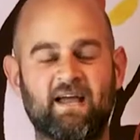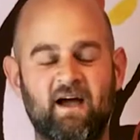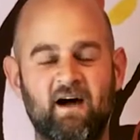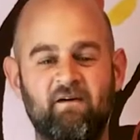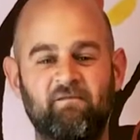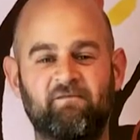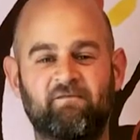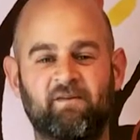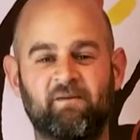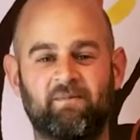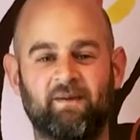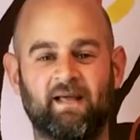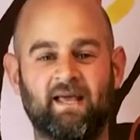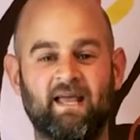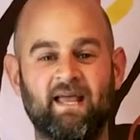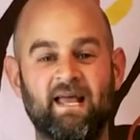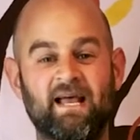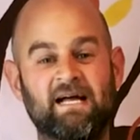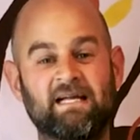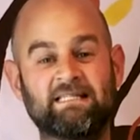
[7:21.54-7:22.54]

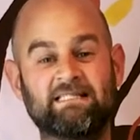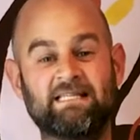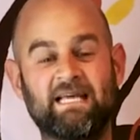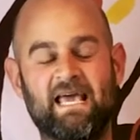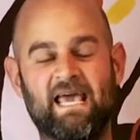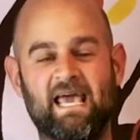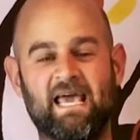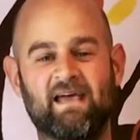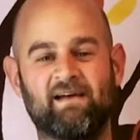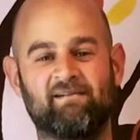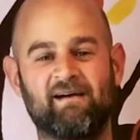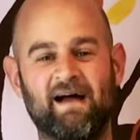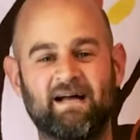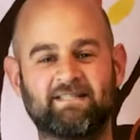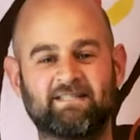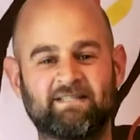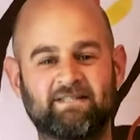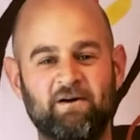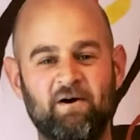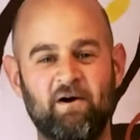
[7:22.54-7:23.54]
comfortably to hear our
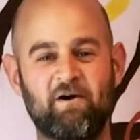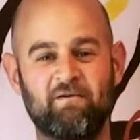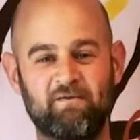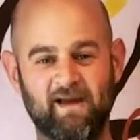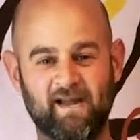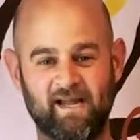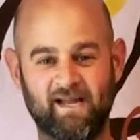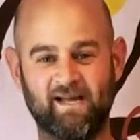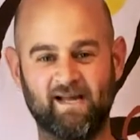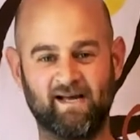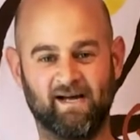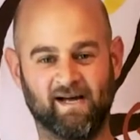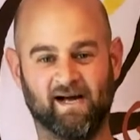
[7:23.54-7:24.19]
story.